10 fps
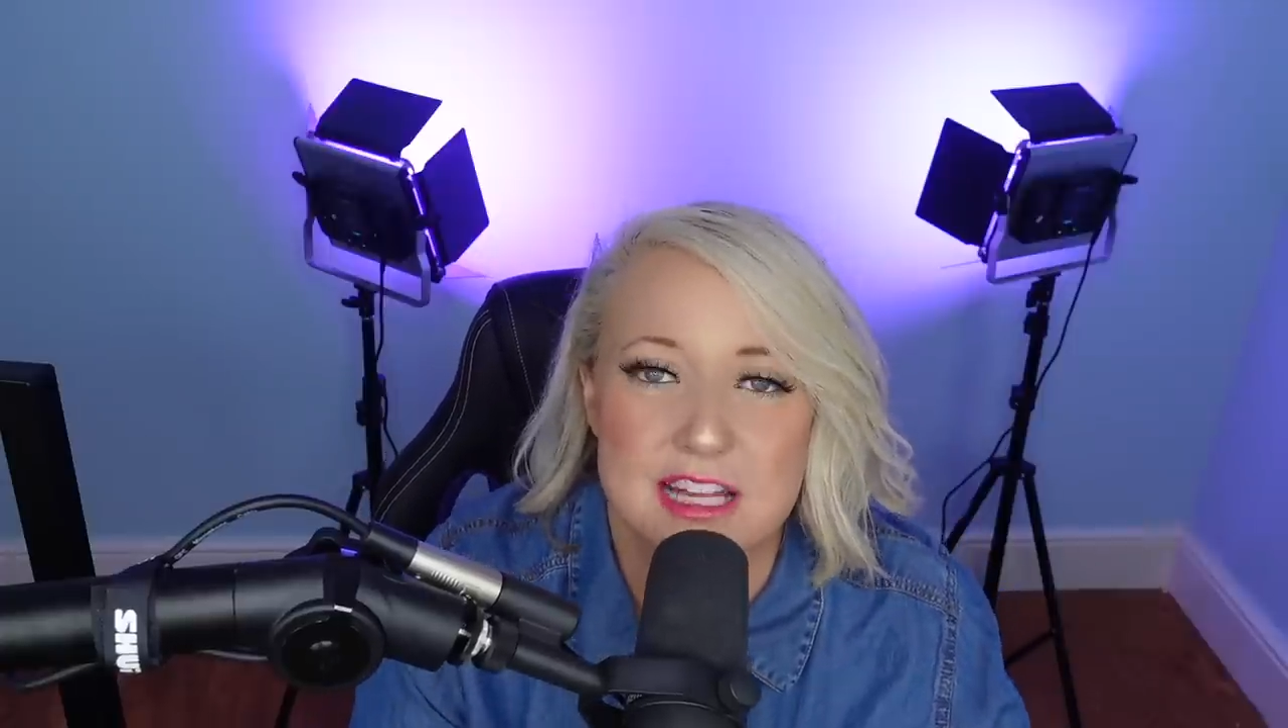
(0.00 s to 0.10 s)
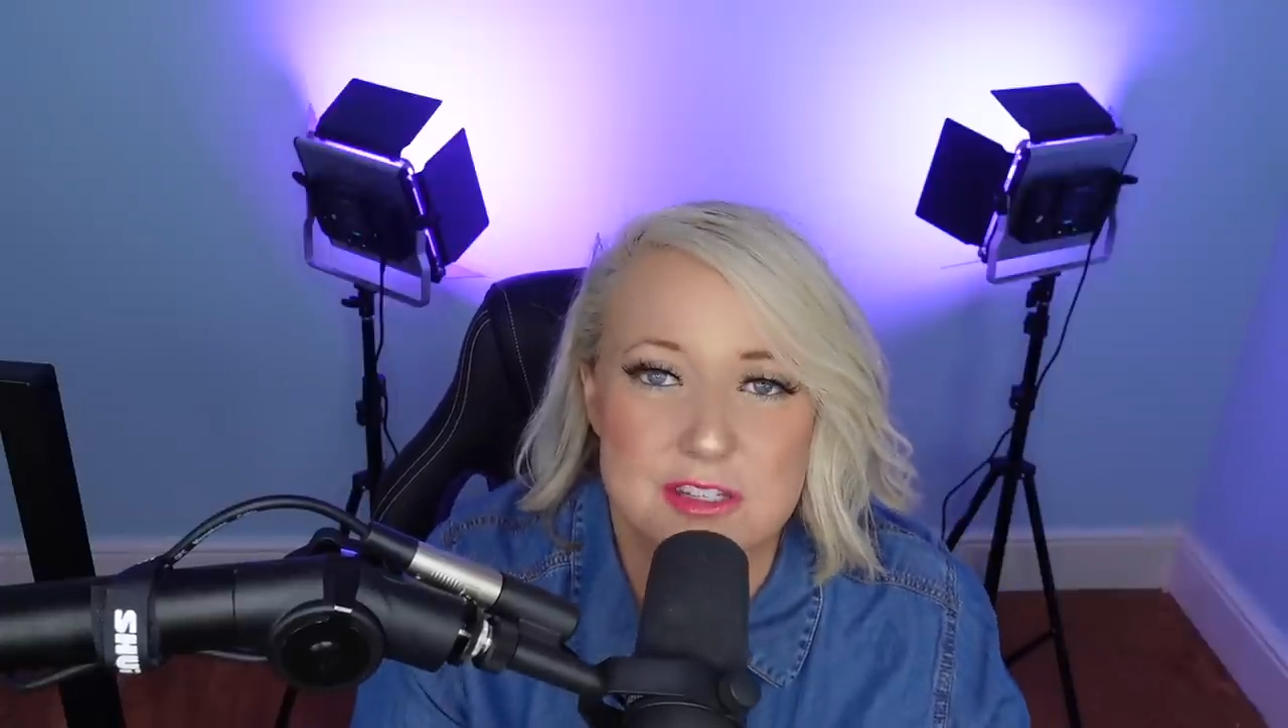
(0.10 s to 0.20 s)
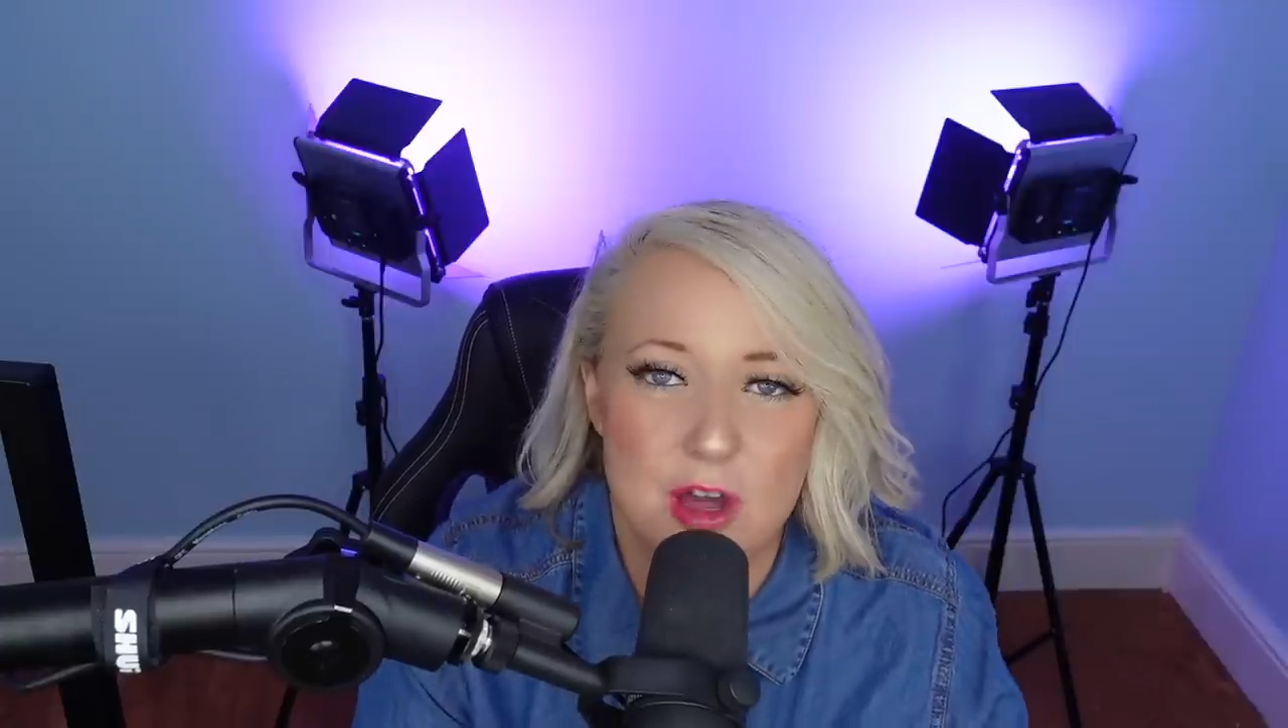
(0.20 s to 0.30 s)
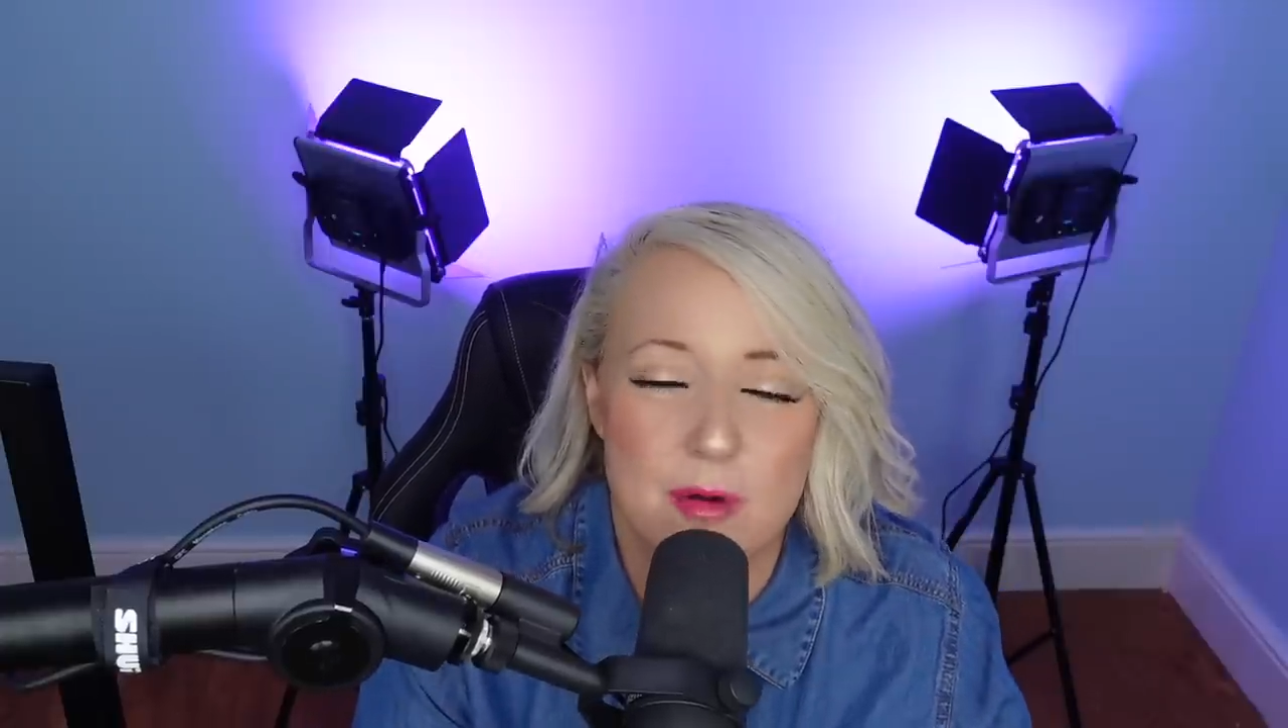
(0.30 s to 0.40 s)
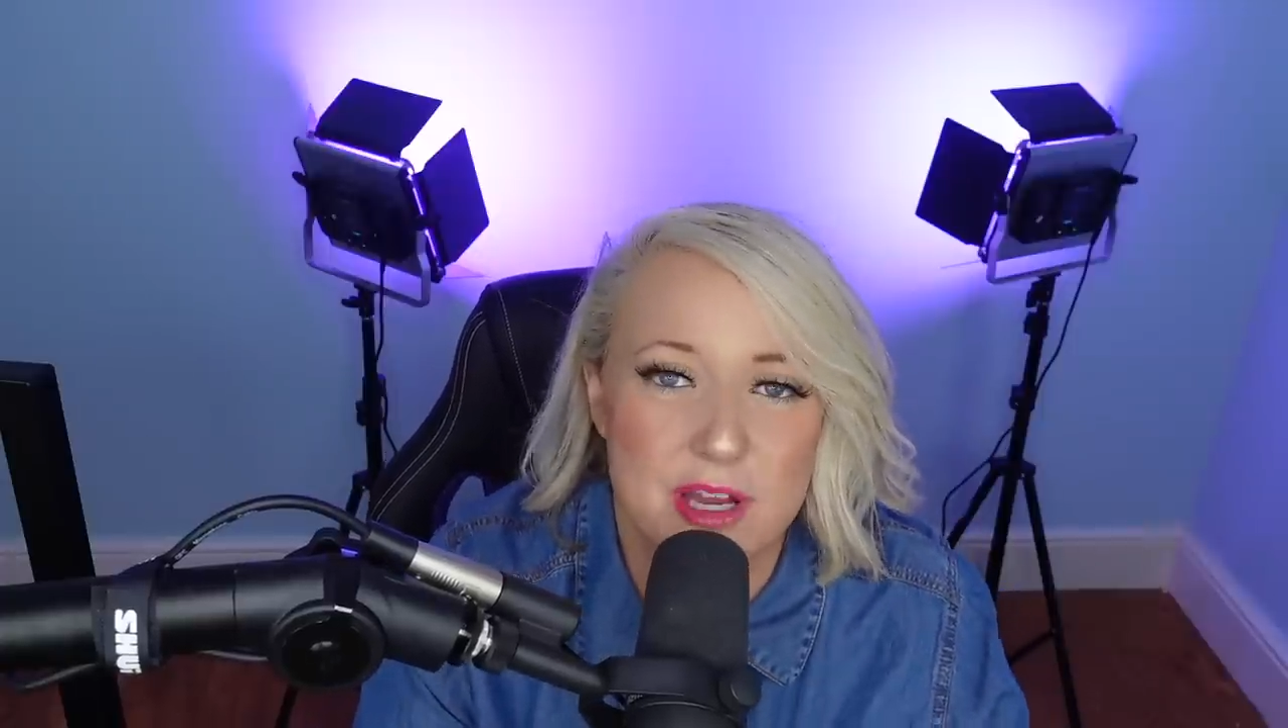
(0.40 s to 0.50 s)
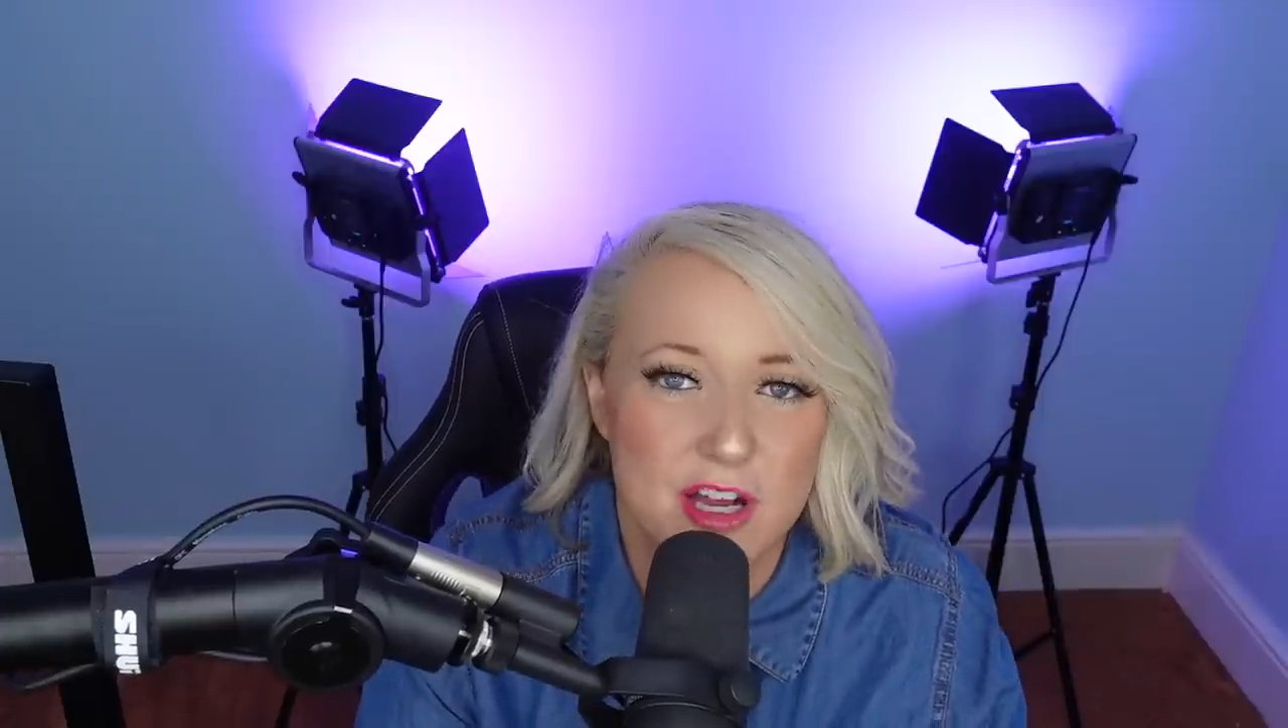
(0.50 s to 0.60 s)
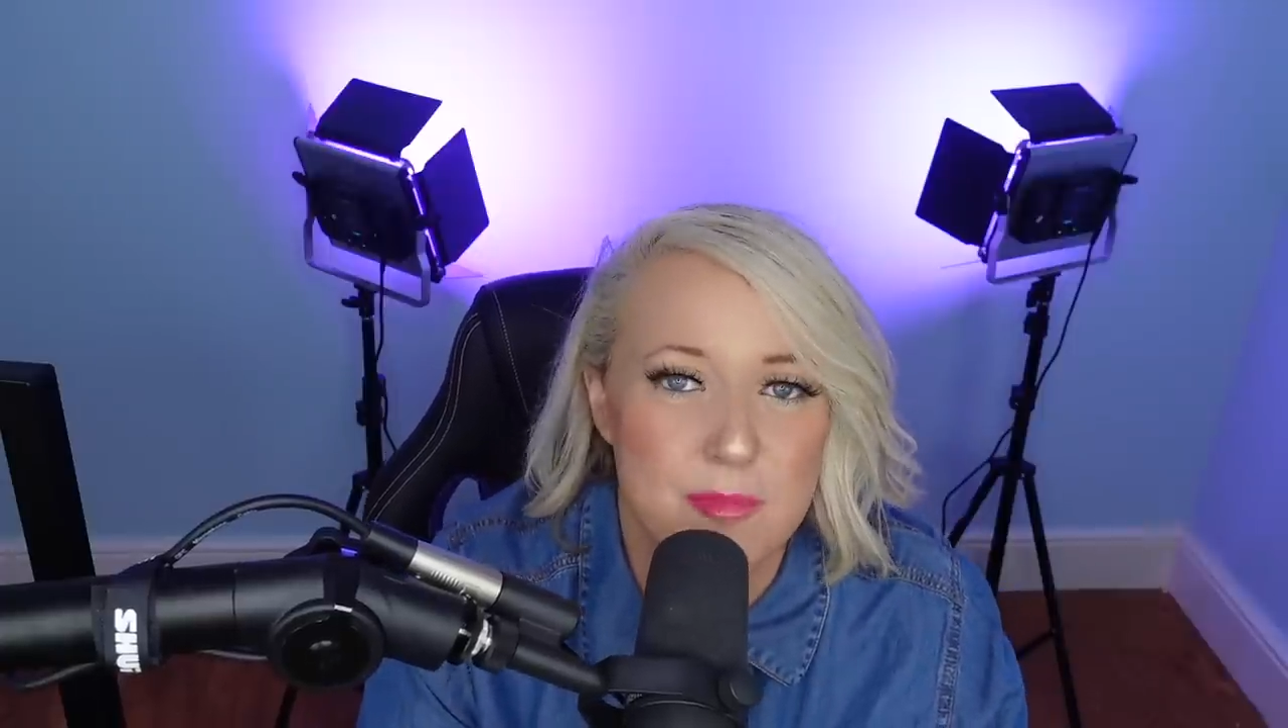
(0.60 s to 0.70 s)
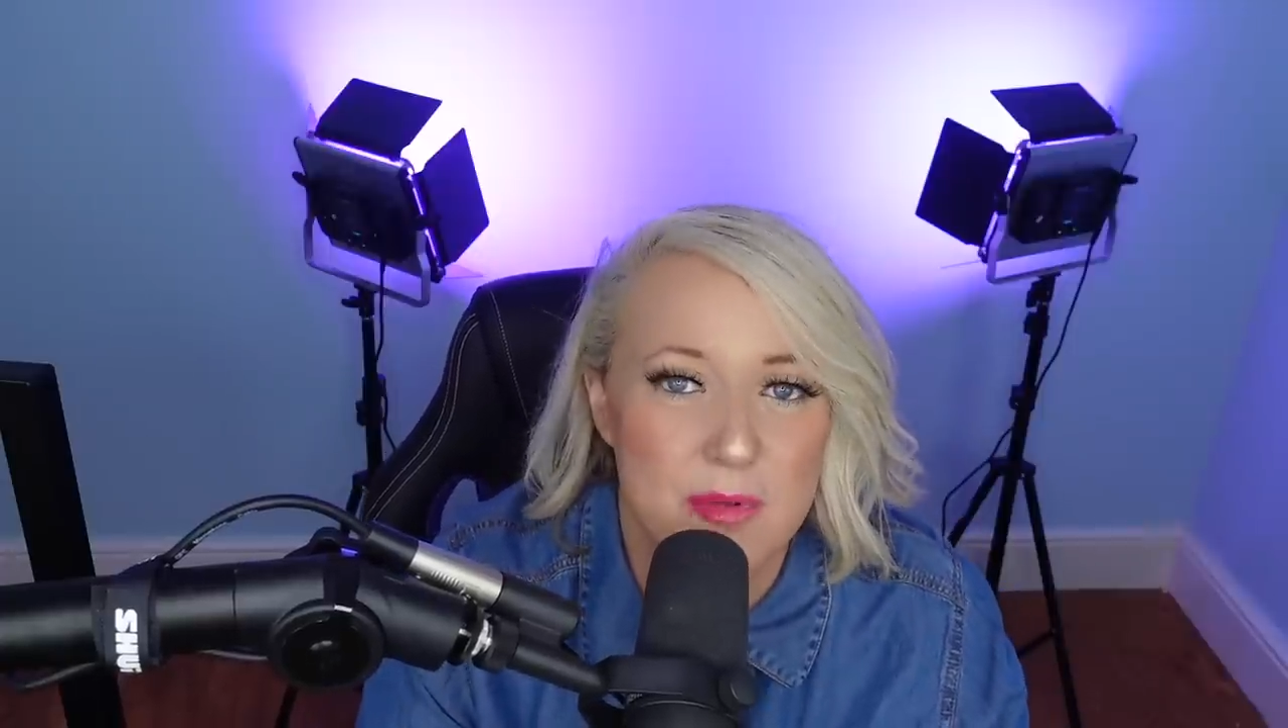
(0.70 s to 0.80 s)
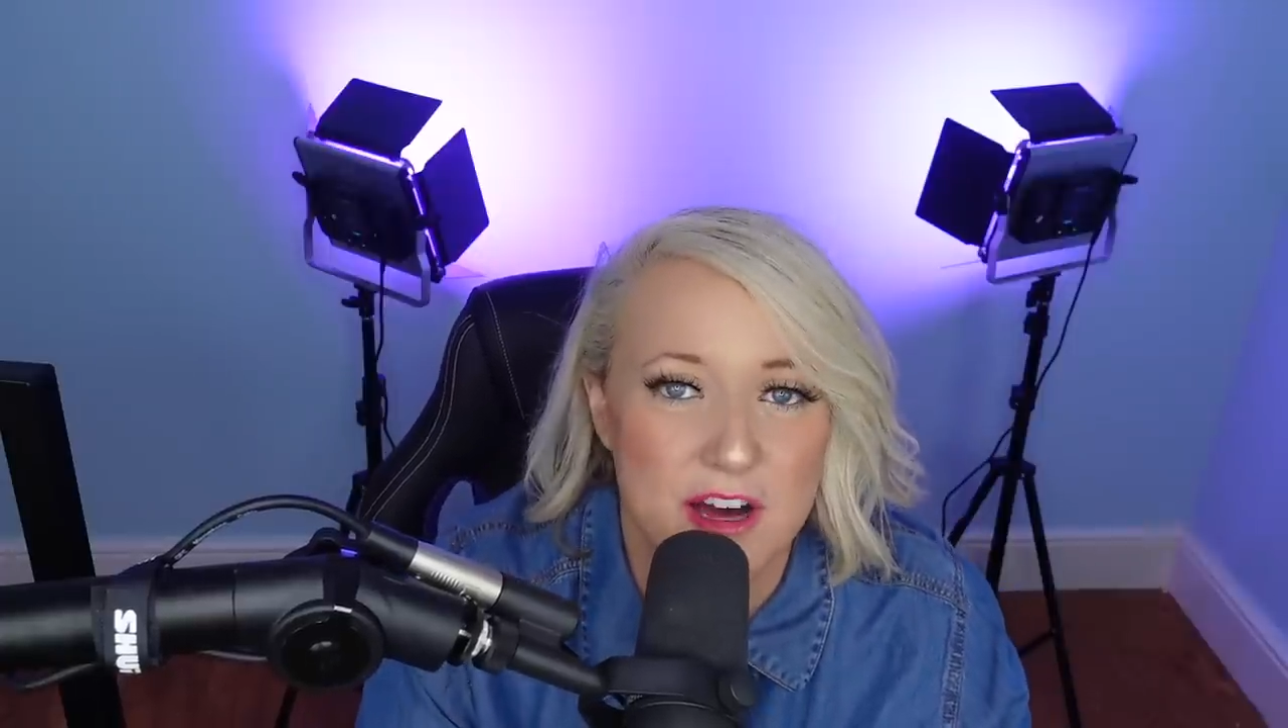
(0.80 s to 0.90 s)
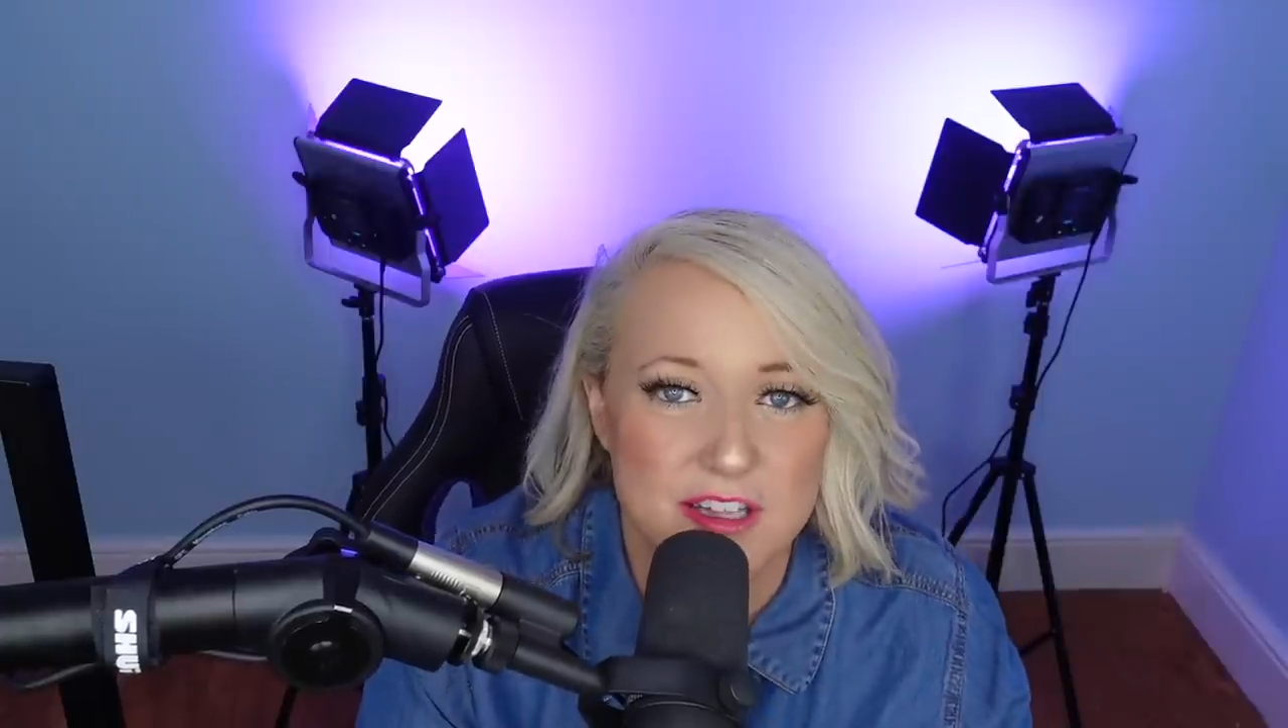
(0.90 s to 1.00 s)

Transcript: that's coming up